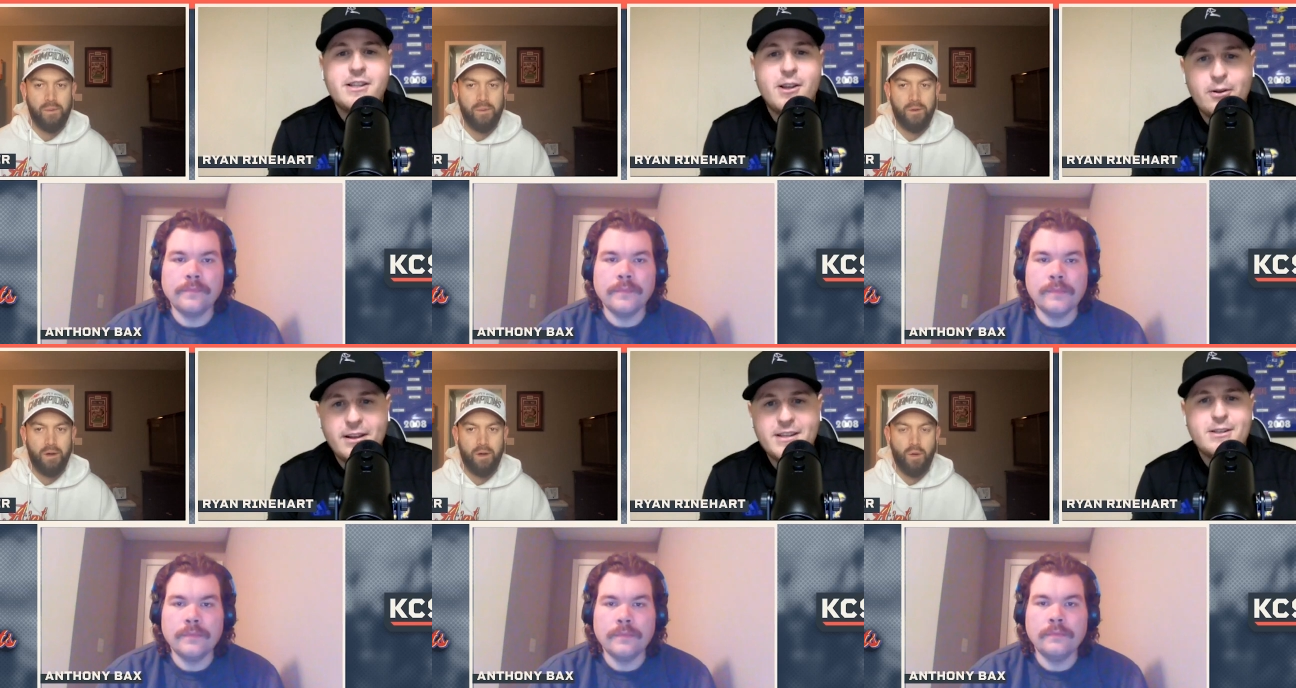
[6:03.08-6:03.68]

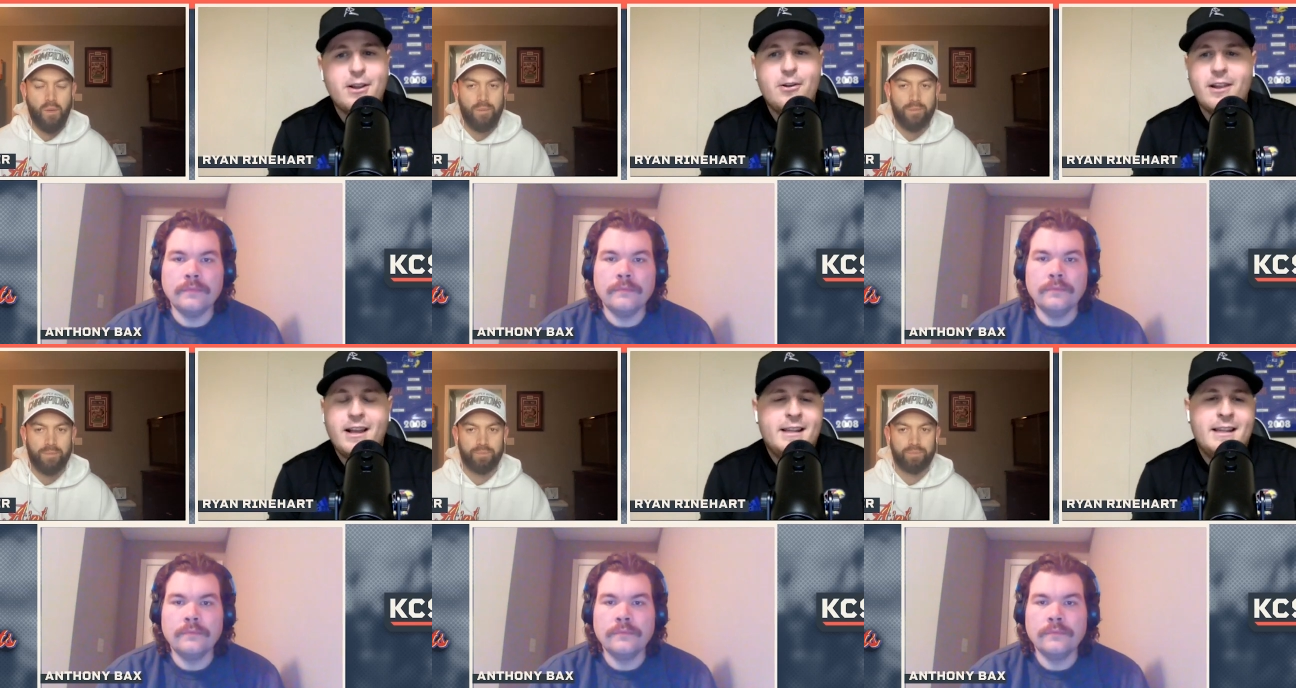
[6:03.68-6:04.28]
Speaker 1: slowly,
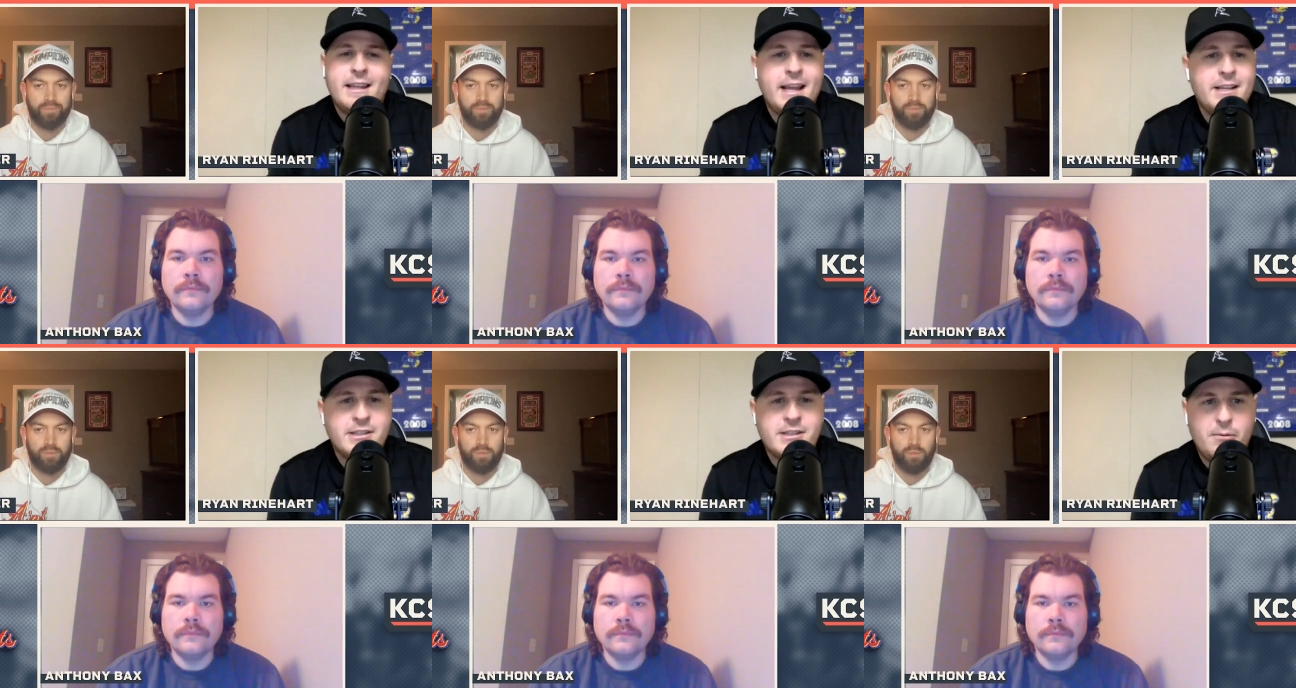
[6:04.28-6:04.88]
slowly, and then they
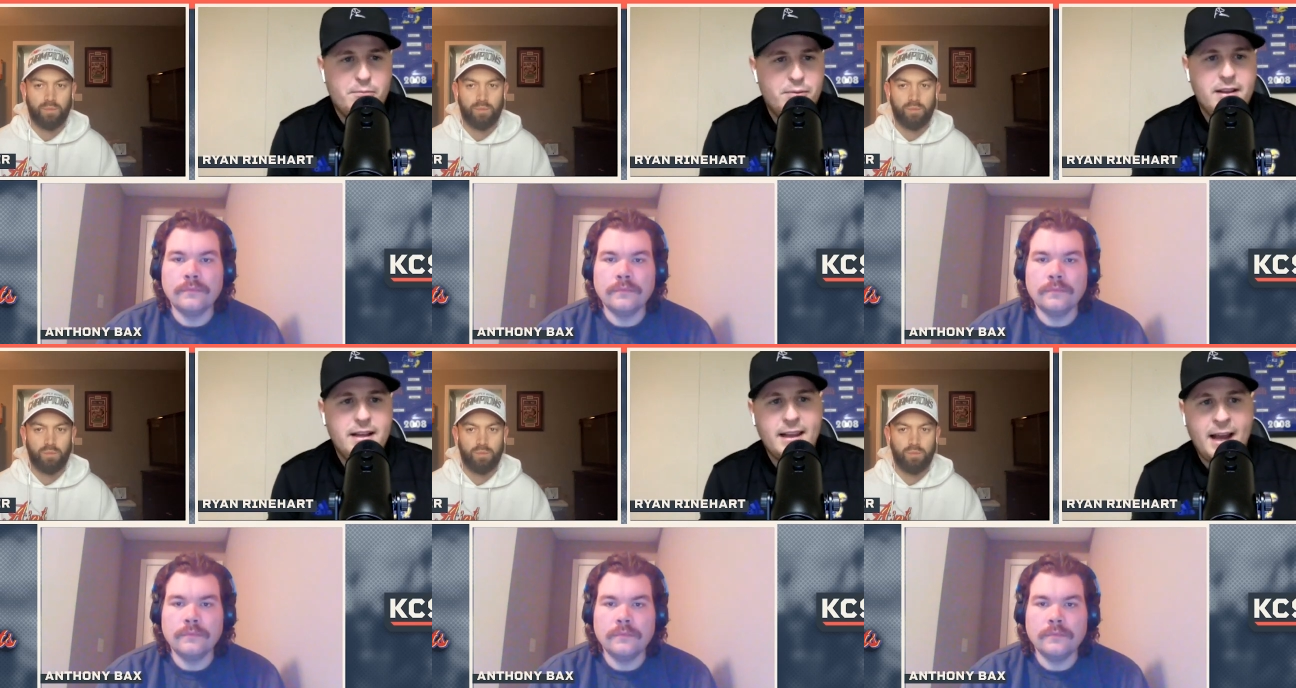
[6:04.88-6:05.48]
just
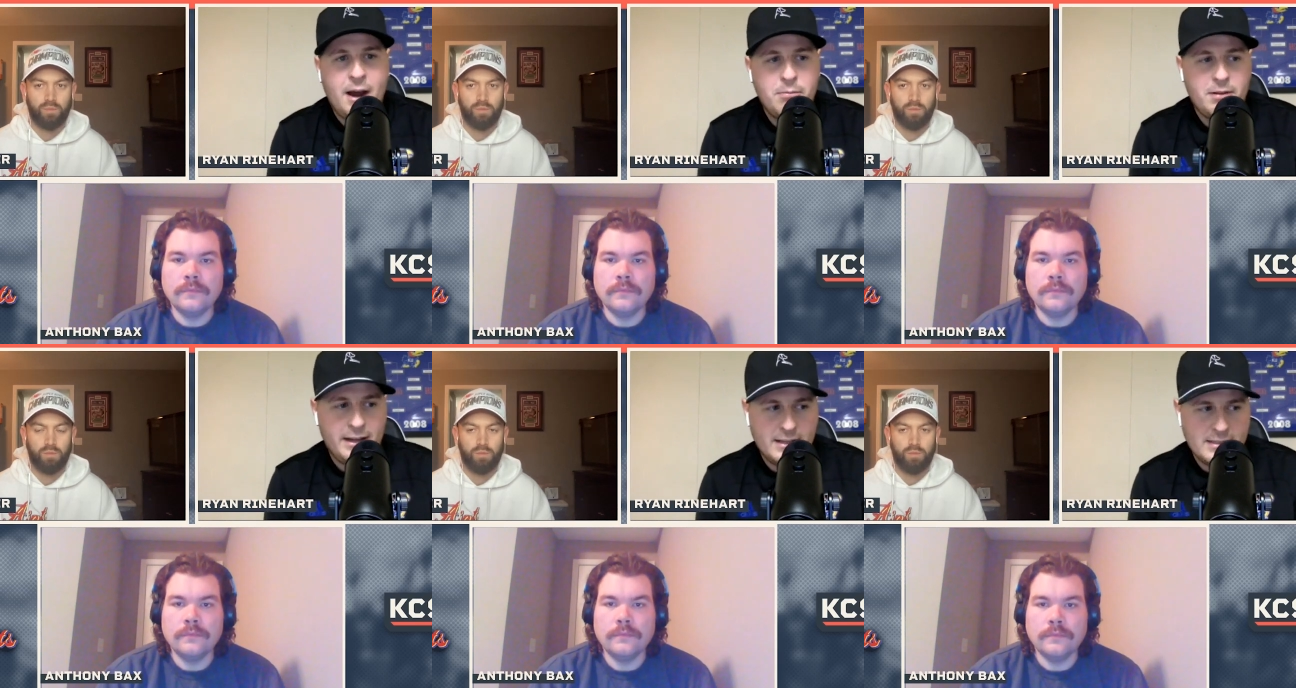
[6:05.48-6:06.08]
completely
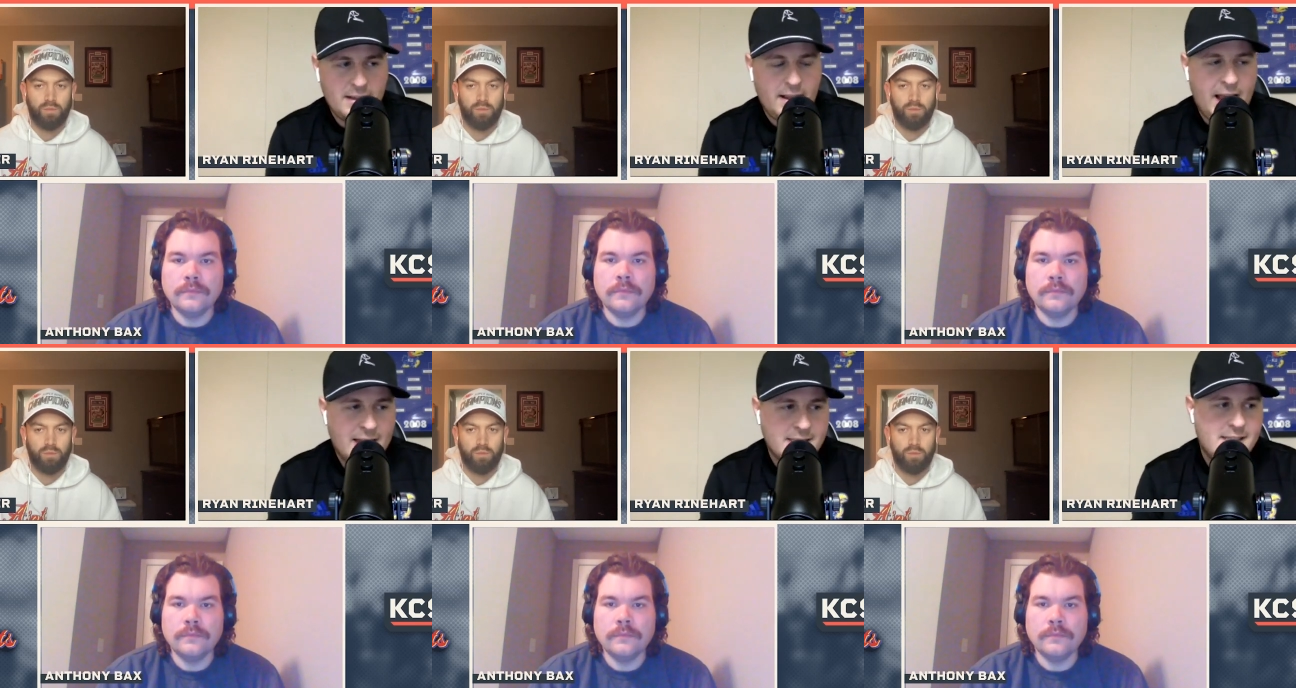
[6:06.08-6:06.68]
outplayed us the
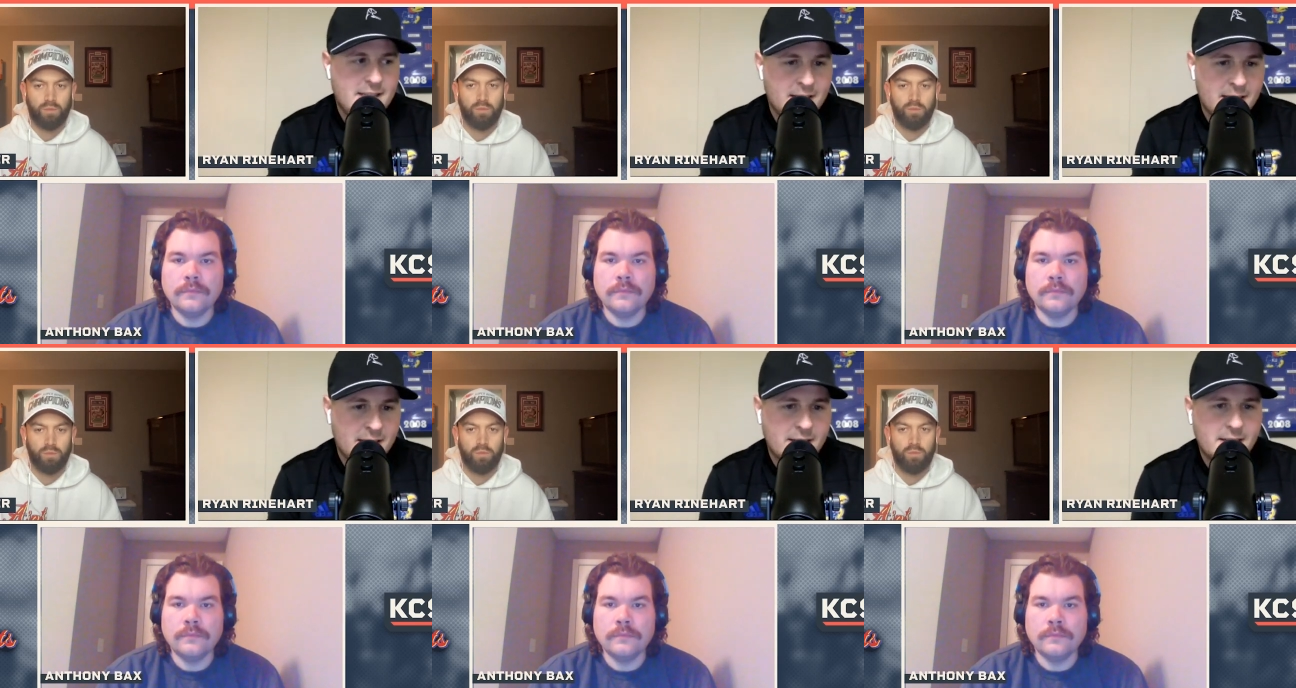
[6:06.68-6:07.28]
last
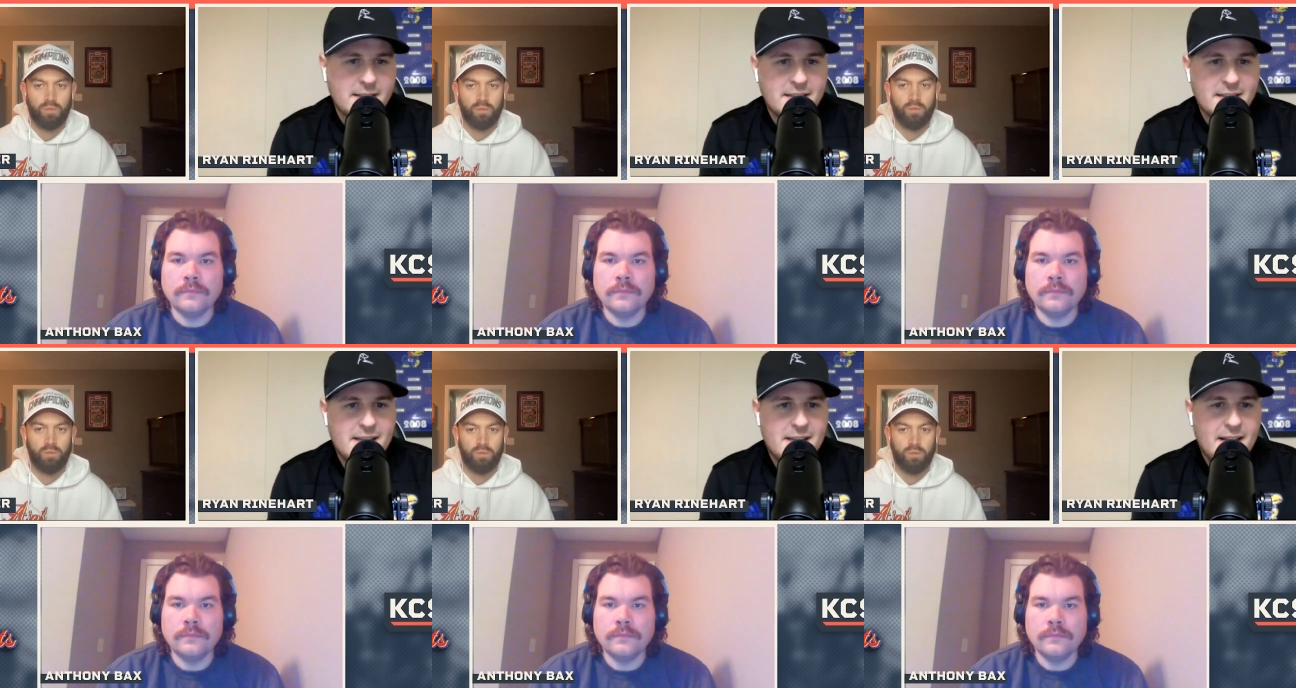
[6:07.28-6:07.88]
uh,
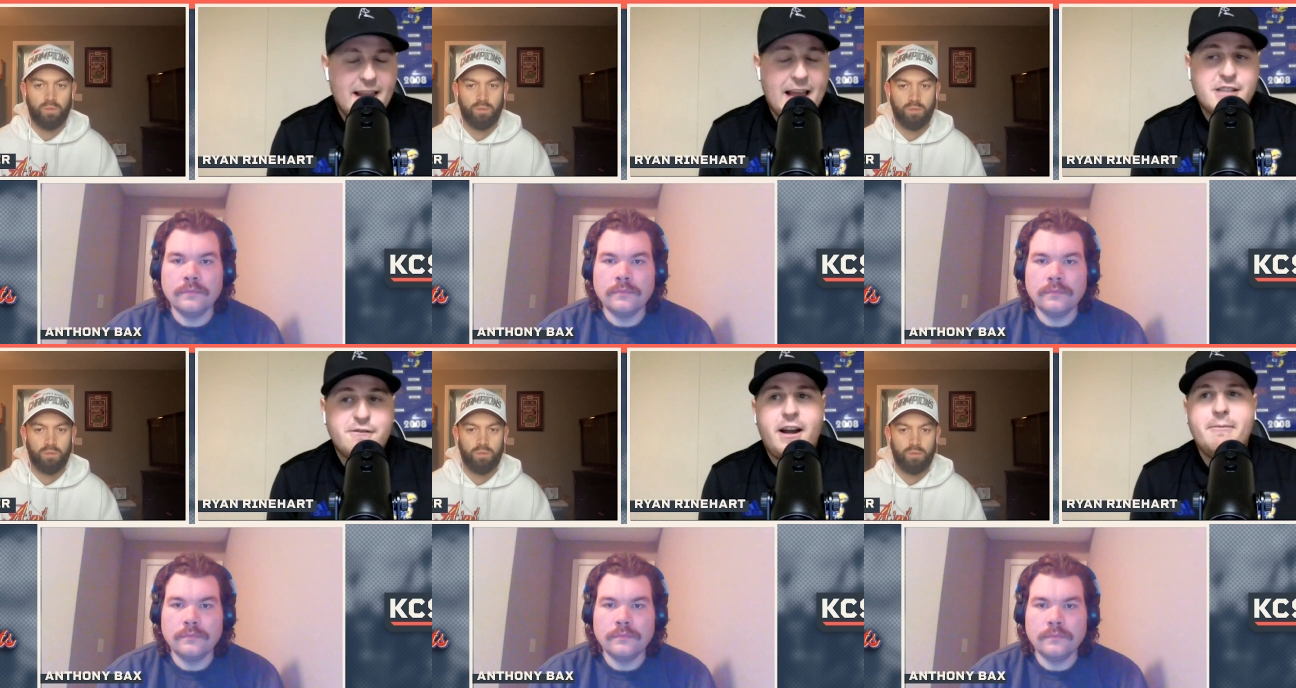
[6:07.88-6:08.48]

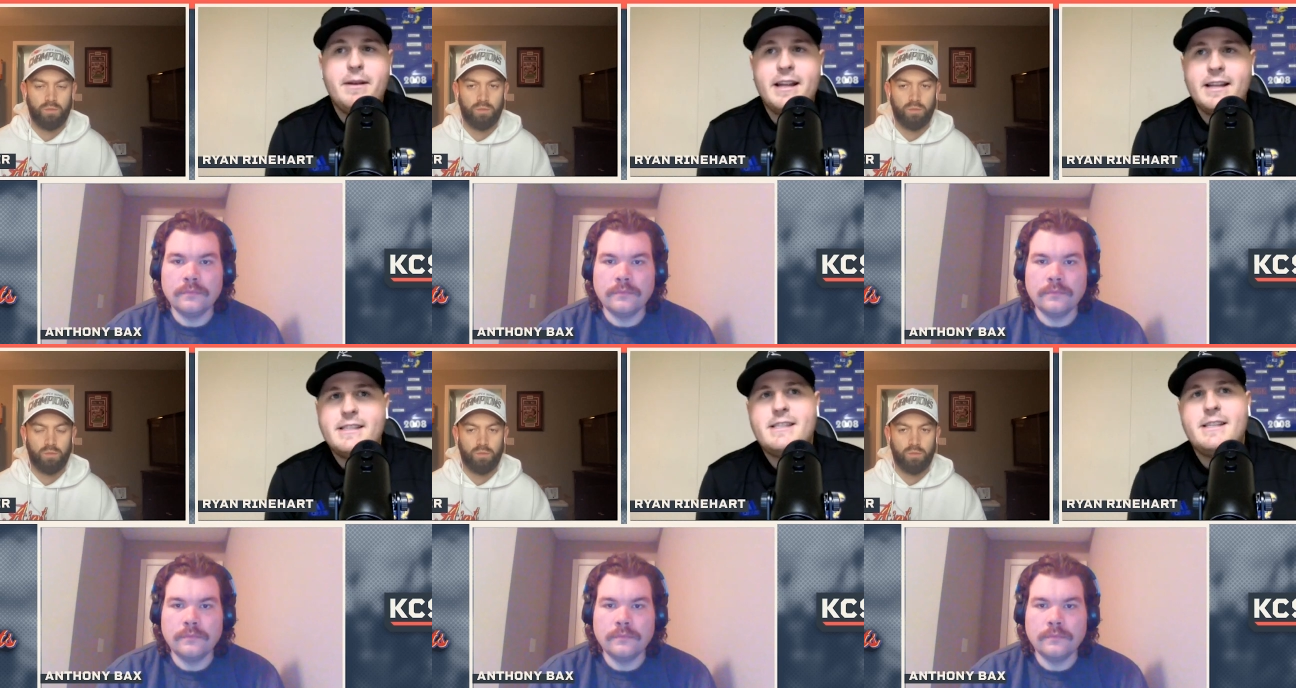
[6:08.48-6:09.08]
last five
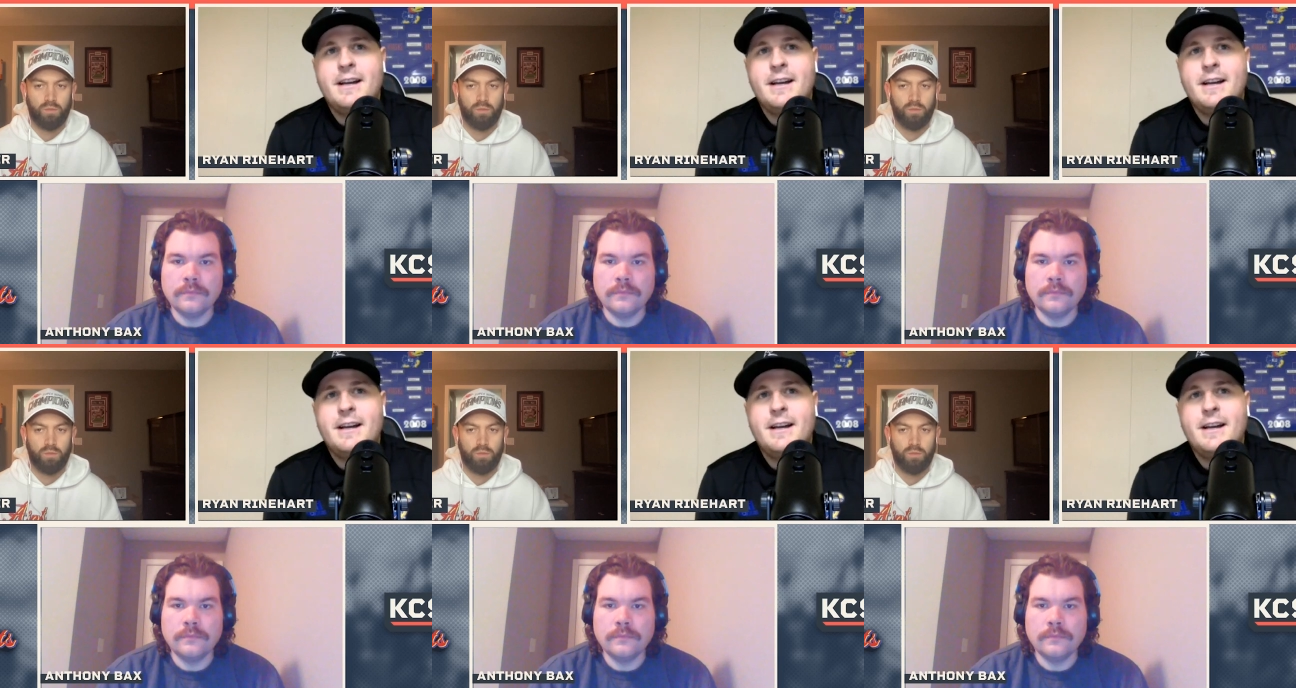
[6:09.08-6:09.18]
minutes.